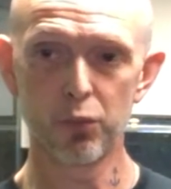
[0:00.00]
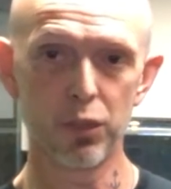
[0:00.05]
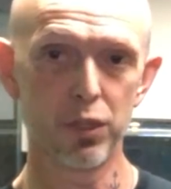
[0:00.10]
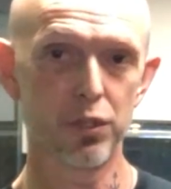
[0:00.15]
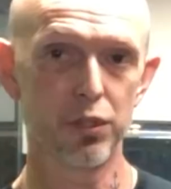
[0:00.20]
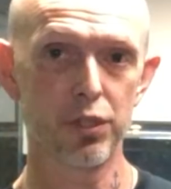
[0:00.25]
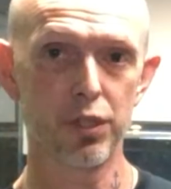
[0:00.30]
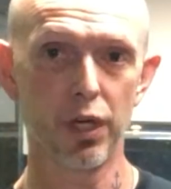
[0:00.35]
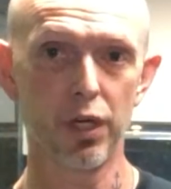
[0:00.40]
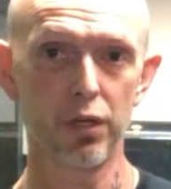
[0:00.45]

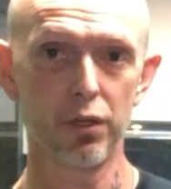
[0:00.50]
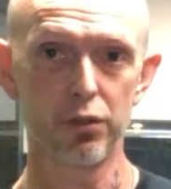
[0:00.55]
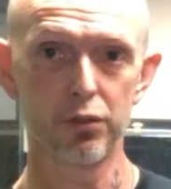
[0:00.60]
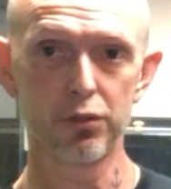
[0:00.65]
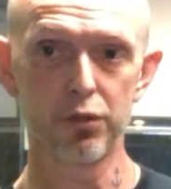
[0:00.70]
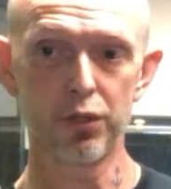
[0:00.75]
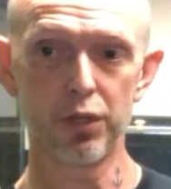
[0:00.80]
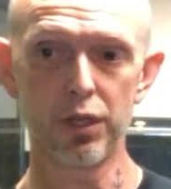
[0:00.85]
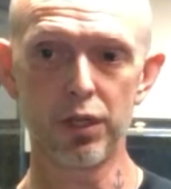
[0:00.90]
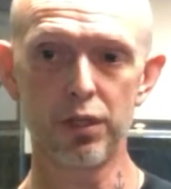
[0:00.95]
shells.
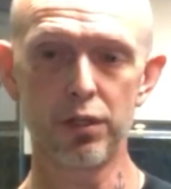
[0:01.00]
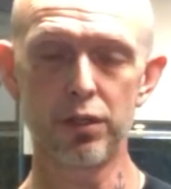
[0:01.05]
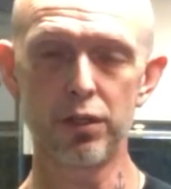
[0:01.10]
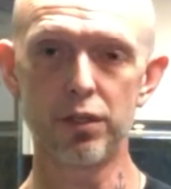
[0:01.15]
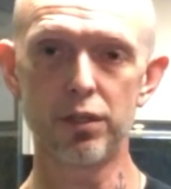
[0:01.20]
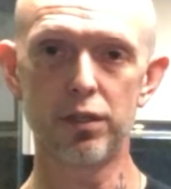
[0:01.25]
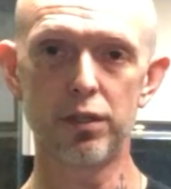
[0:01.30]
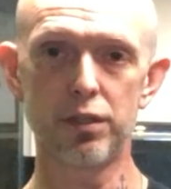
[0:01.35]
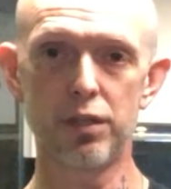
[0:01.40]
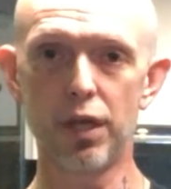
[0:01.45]
So you
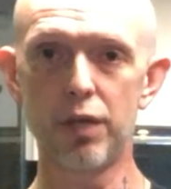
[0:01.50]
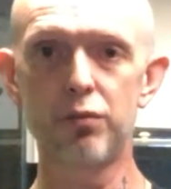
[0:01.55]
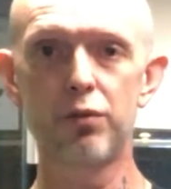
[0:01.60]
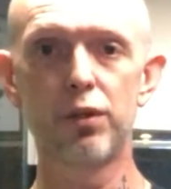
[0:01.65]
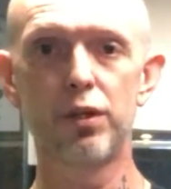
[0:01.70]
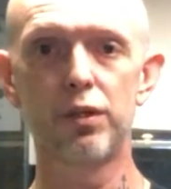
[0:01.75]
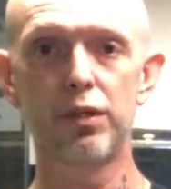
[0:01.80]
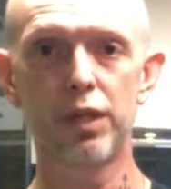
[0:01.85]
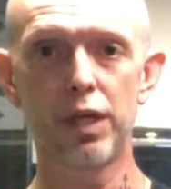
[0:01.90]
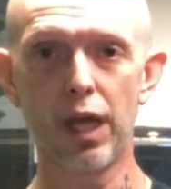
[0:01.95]

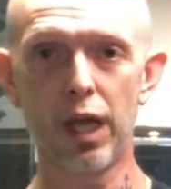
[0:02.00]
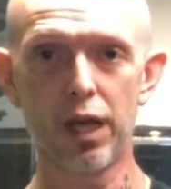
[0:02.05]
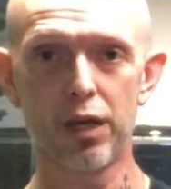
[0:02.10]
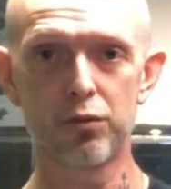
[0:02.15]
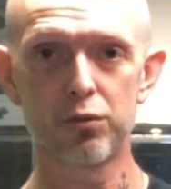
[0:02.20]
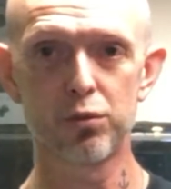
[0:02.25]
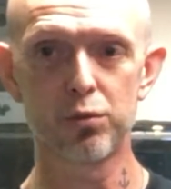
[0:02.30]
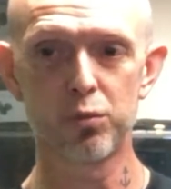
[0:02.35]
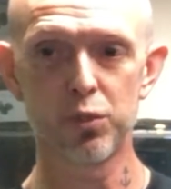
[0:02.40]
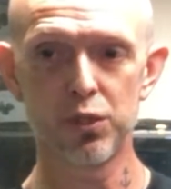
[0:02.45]
definitely
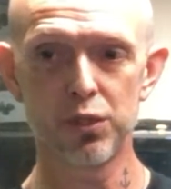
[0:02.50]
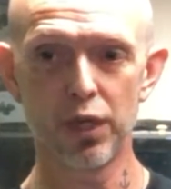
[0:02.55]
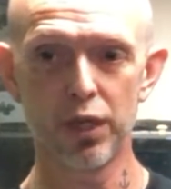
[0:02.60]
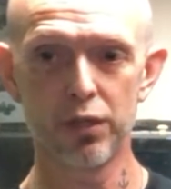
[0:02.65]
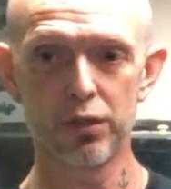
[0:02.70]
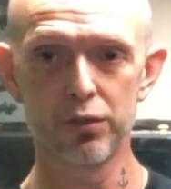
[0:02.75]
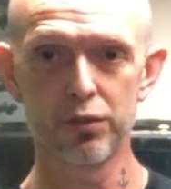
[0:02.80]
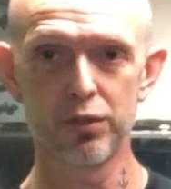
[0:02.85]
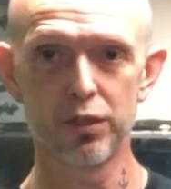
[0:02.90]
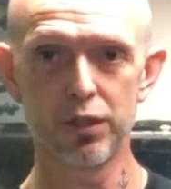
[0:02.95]
have some
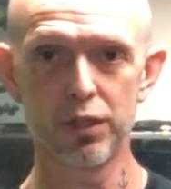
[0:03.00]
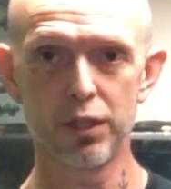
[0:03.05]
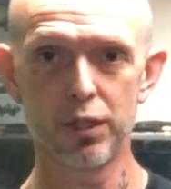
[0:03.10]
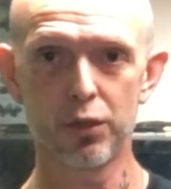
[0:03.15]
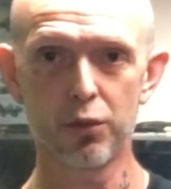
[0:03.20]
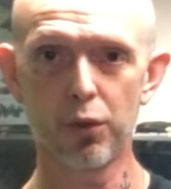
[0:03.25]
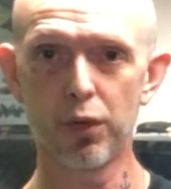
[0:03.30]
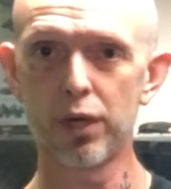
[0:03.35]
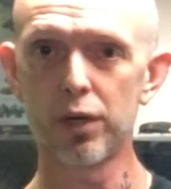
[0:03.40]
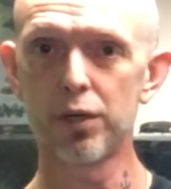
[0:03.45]
shells in
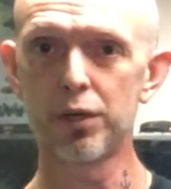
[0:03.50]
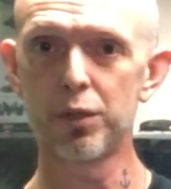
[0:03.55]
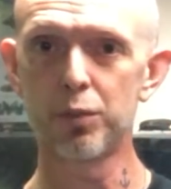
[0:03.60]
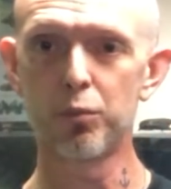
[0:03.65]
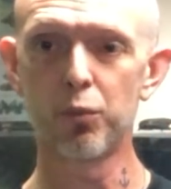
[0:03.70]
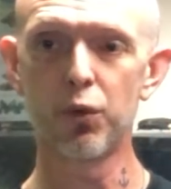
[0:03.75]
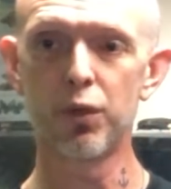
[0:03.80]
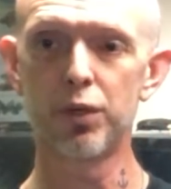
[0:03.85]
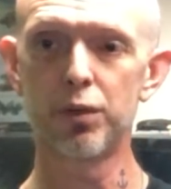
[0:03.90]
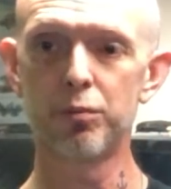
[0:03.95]
the
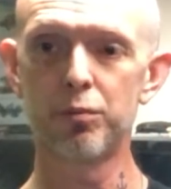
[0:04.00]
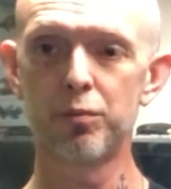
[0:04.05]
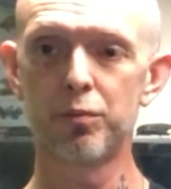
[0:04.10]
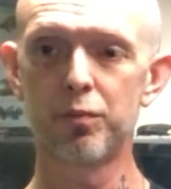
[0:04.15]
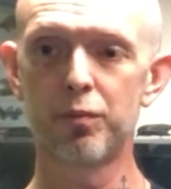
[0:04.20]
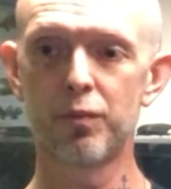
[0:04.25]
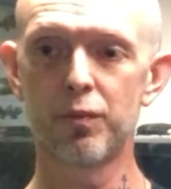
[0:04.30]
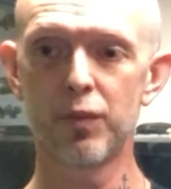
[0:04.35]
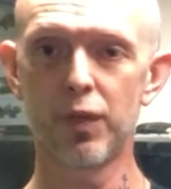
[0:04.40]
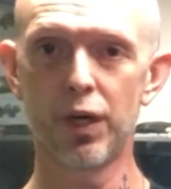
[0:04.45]
aquarium with them.
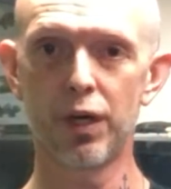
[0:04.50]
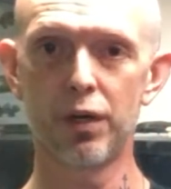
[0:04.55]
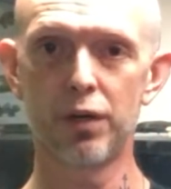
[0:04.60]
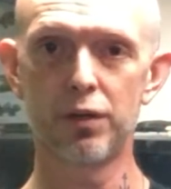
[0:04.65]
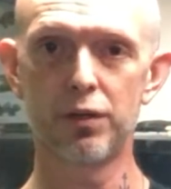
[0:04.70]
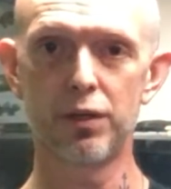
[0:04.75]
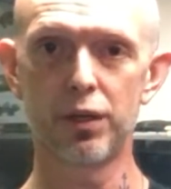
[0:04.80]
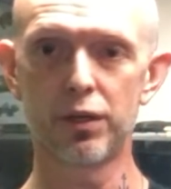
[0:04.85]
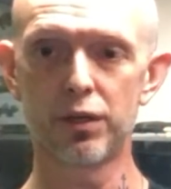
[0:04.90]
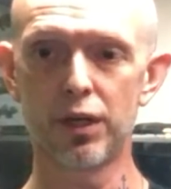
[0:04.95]

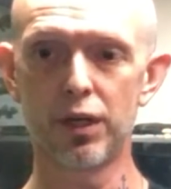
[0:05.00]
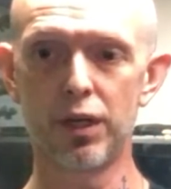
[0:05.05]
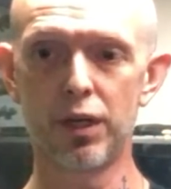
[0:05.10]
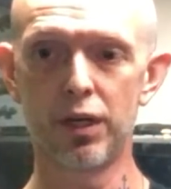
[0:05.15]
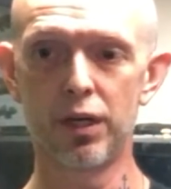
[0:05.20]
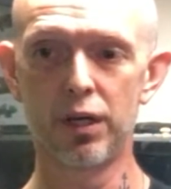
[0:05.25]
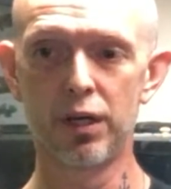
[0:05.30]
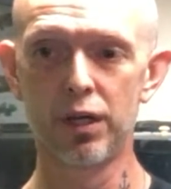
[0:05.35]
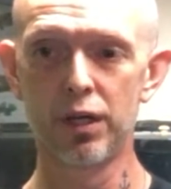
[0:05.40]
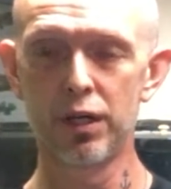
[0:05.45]
They're going
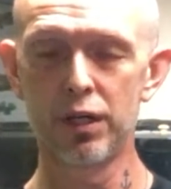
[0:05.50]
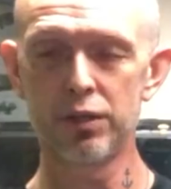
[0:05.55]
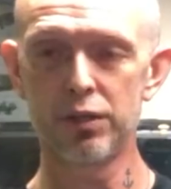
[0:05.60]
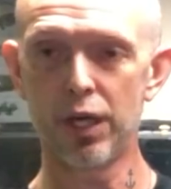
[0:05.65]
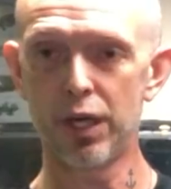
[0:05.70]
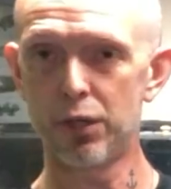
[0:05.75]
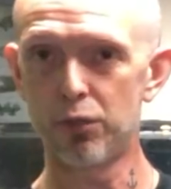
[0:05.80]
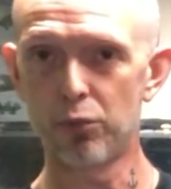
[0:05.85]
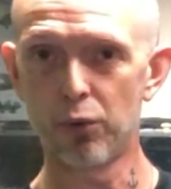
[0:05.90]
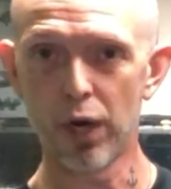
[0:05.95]
to
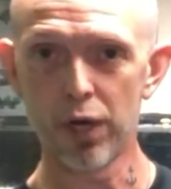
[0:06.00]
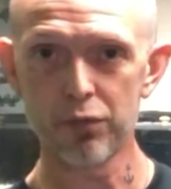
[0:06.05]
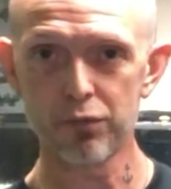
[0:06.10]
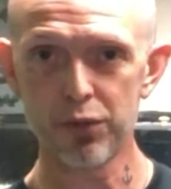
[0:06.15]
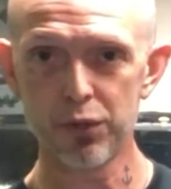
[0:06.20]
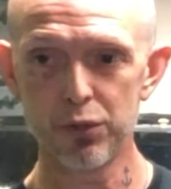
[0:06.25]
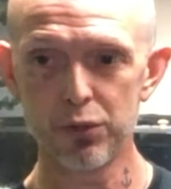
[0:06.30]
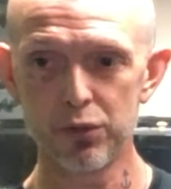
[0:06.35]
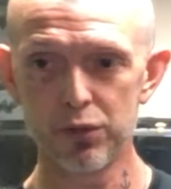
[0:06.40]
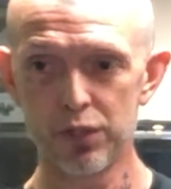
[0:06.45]
take
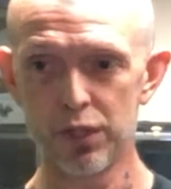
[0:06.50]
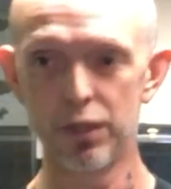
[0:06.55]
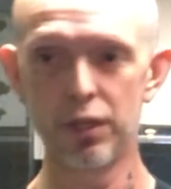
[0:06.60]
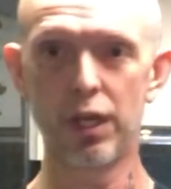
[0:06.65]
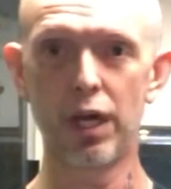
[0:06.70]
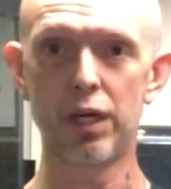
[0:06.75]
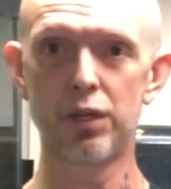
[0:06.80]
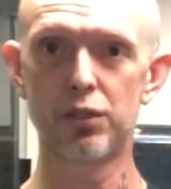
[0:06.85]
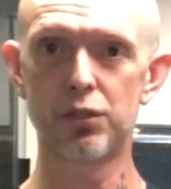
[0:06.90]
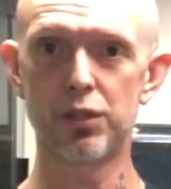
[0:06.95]
refuge in
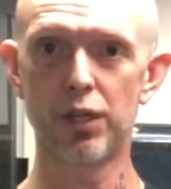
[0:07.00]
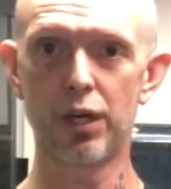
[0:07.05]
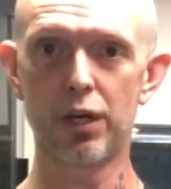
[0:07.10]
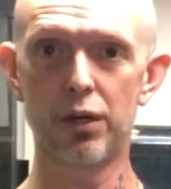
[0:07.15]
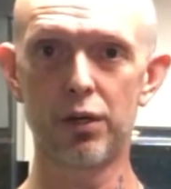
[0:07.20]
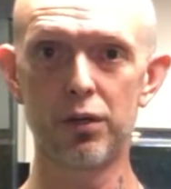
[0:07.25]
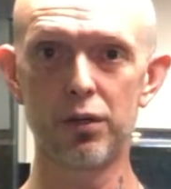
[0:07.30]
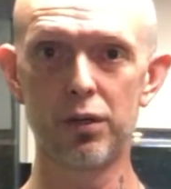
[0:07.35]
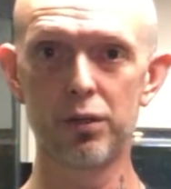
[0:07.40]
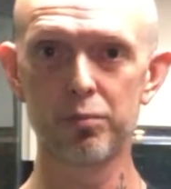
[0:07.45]
that
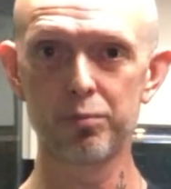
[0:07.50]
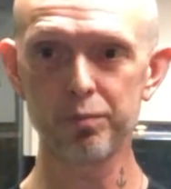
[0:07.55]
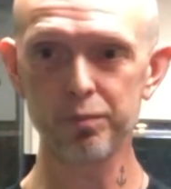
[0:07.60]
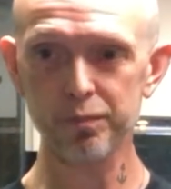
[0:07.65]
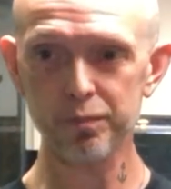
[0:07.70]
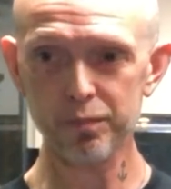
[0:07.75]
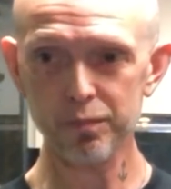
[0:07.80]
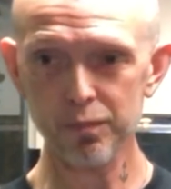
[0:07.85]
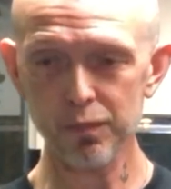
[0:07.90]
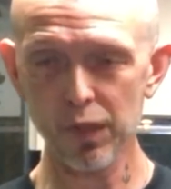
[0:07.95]
shell.
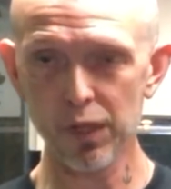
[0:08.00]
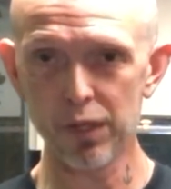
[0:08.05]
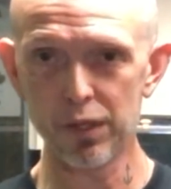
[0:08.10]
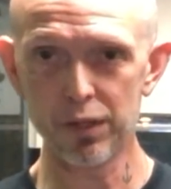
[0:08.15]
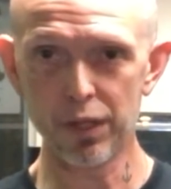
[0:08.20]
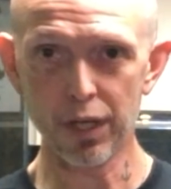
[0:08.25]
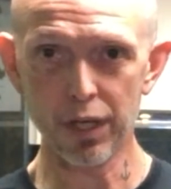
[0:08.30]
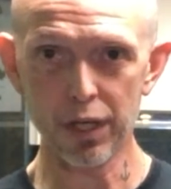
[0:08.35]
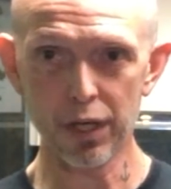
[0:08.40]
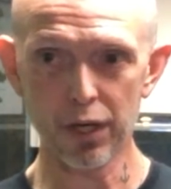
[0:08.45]

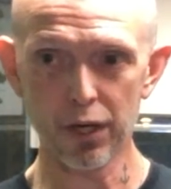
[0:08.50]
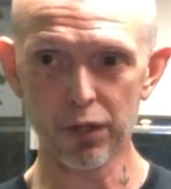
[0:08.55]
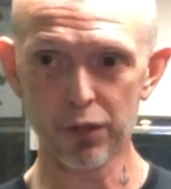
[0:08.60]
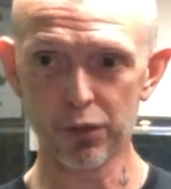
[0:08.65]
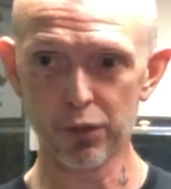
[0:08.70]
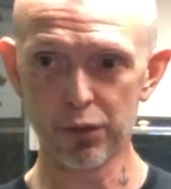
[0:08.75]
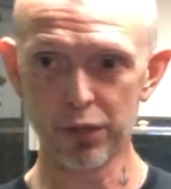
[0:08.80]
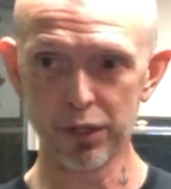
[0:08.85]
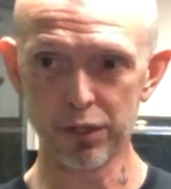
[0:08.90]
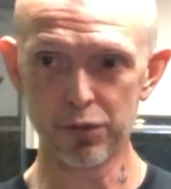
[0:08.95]
They are
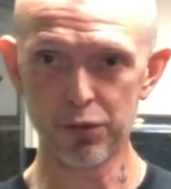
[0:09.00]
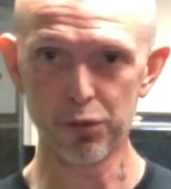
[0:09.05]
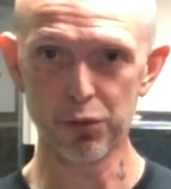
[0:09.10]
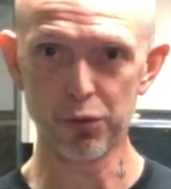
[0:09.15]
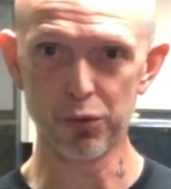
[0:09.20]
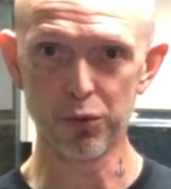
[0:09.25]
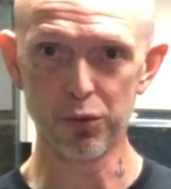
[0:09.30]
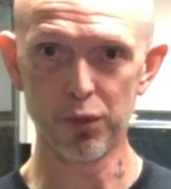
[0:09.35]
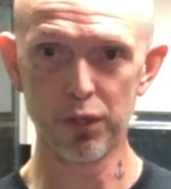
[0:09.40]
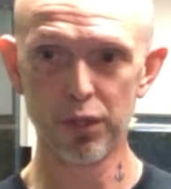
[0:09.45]
going
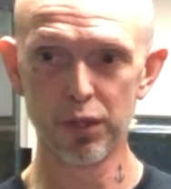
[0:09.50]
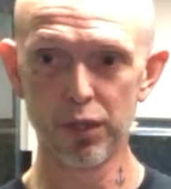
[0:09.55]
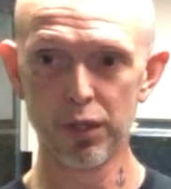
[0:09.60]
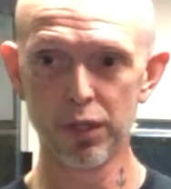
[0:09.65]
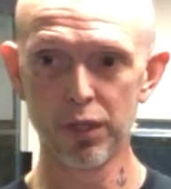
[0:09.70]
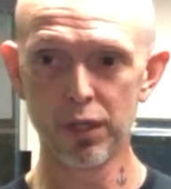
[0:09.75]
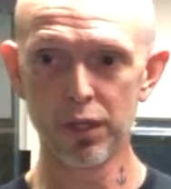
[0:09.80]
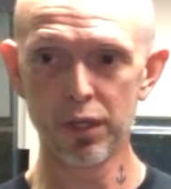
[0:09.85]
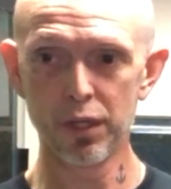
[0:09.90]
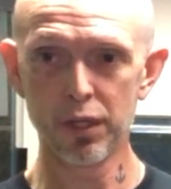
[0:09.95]

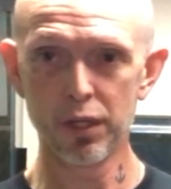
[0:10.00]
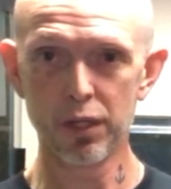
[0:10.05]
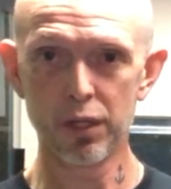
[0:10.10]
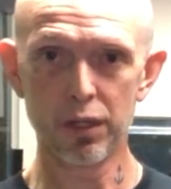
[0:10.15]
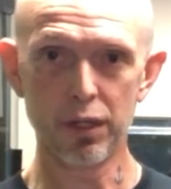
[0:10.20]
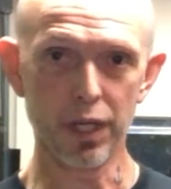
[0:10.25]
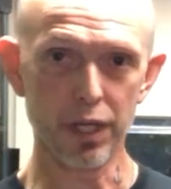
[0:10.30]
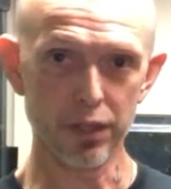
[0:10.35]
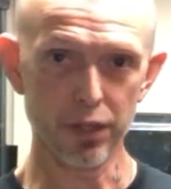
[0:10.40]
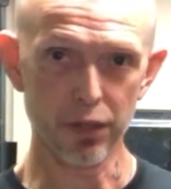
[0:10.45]

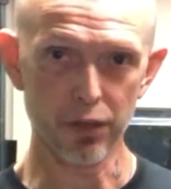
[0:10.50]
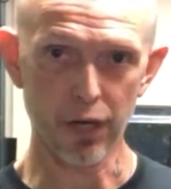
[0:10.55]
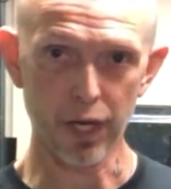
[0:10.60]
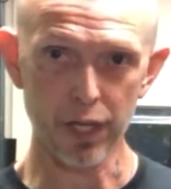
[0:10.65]
to lay their